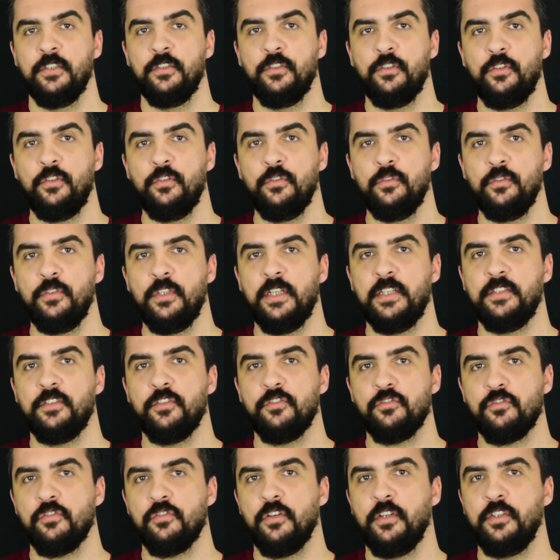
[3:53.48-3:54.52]
Do
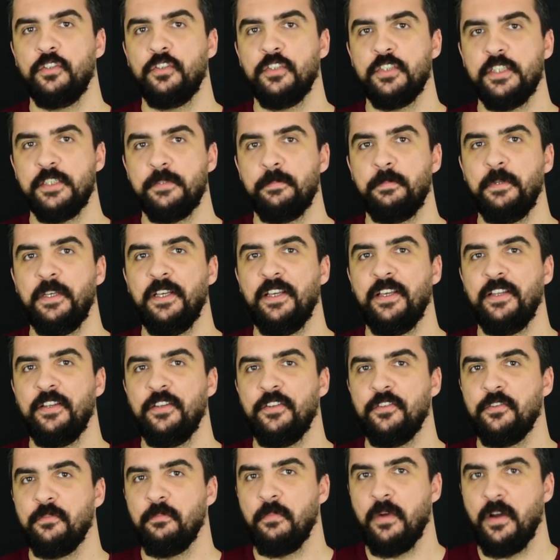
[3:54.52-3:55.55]
not try to speak in
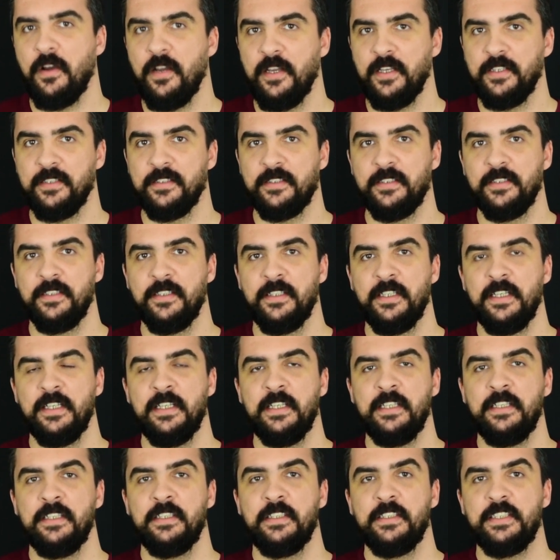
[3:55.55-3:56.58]
your mind.
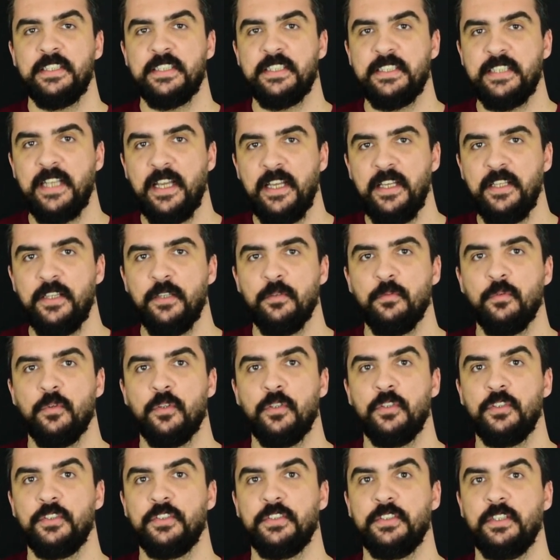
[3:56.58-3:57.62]
Say the
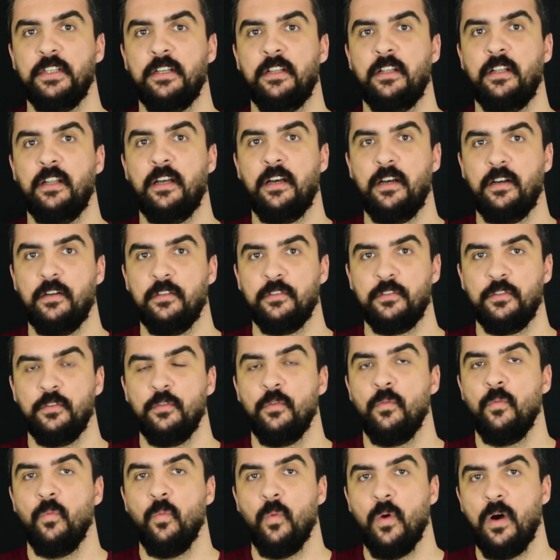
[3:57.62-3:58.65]
words aloud.
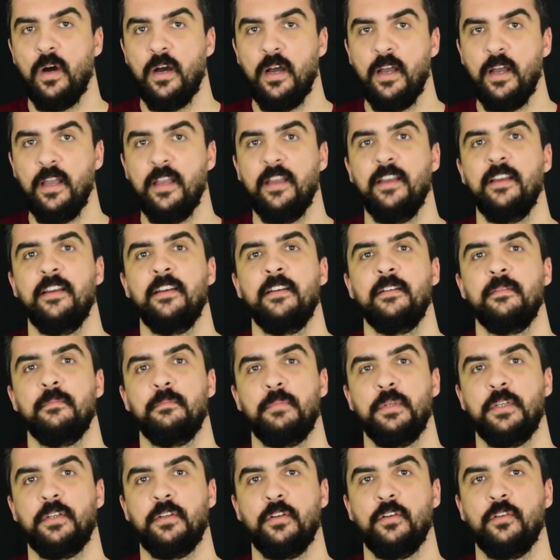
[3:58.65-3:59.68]
Why?
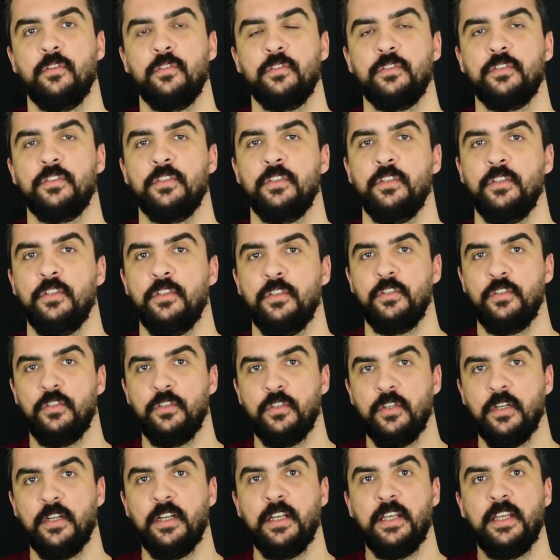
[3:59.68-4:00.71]
Because
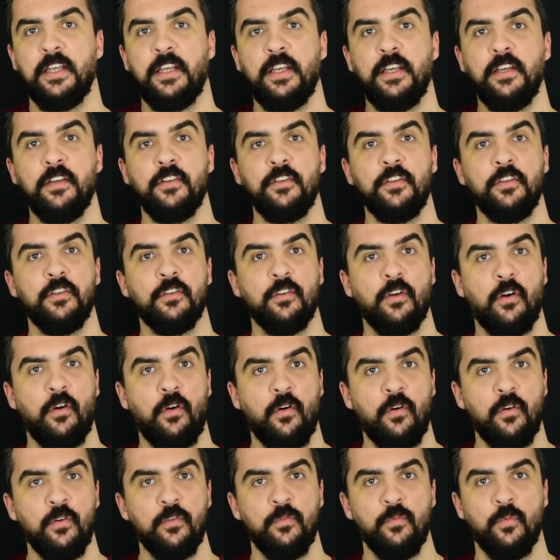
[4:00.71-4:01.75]
you're gonna hear your
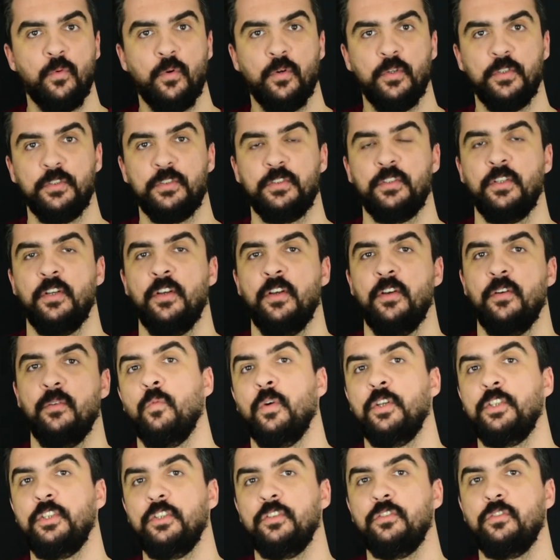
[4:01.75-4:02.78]
own voice.
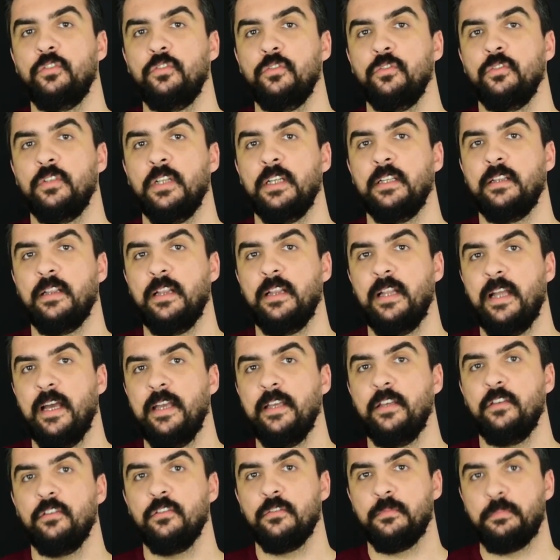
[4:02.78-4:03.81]
When you do not
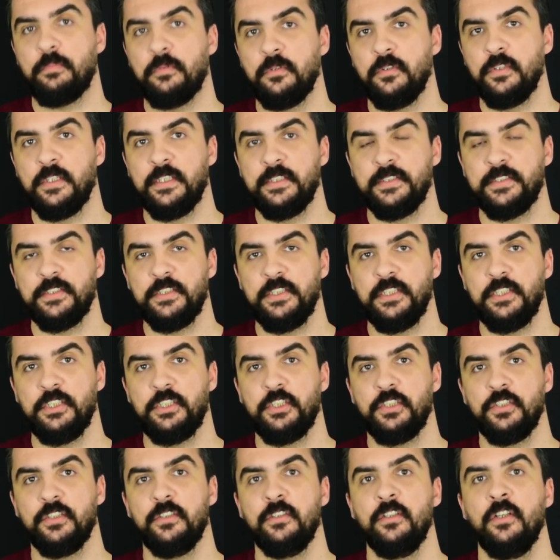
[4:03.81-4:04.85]
like your
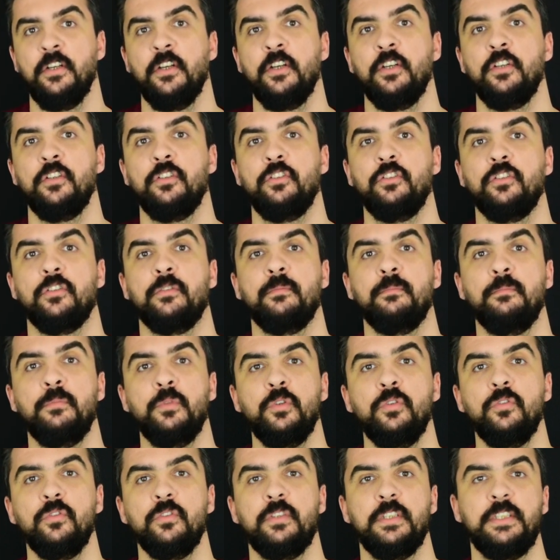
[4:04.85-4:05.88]
pronunciation, your
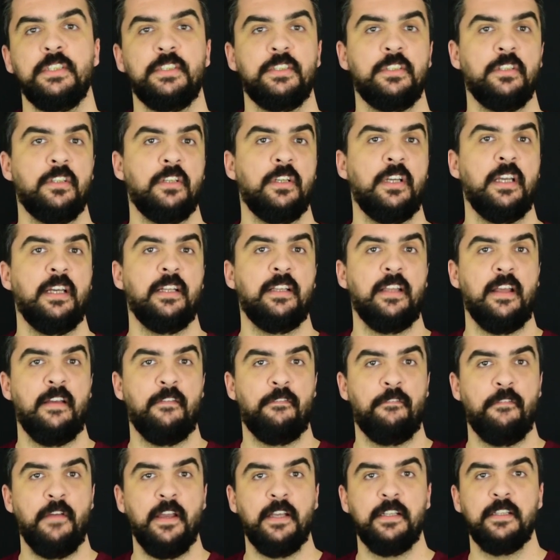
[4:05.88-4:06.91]
mood is gonna get
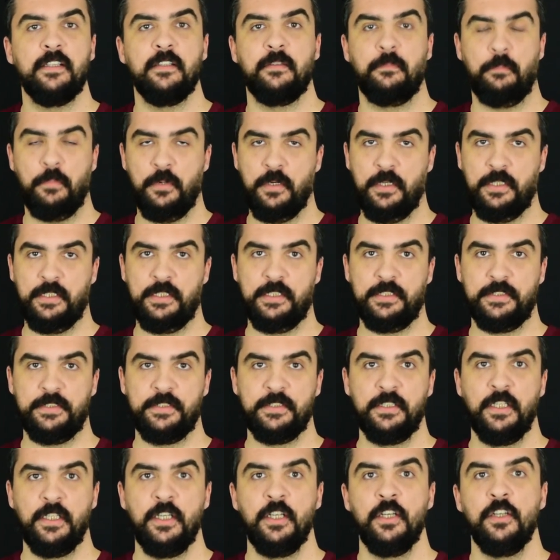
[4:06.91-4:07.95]
affected by
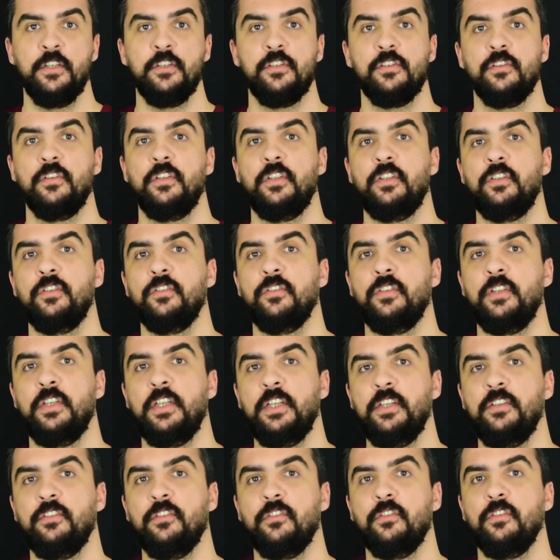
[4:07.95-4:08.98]
this. So you
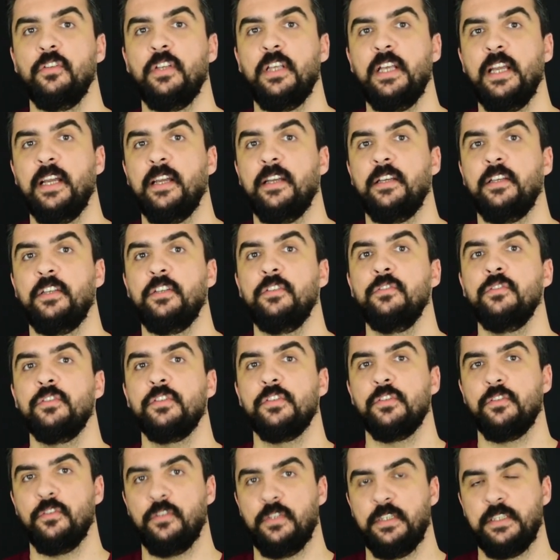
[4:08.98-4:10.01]
need to get
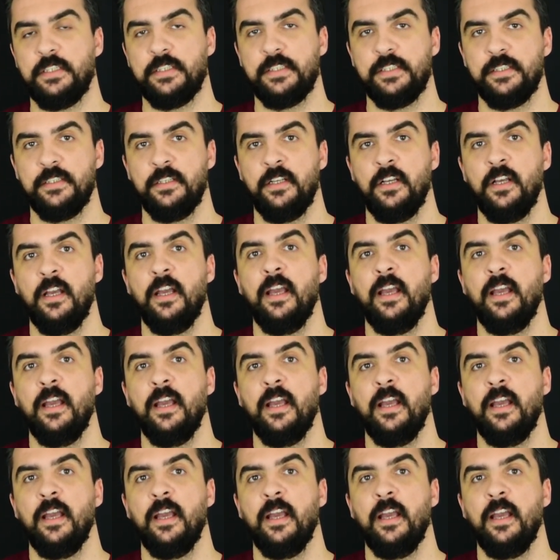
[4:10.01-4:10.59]
used to this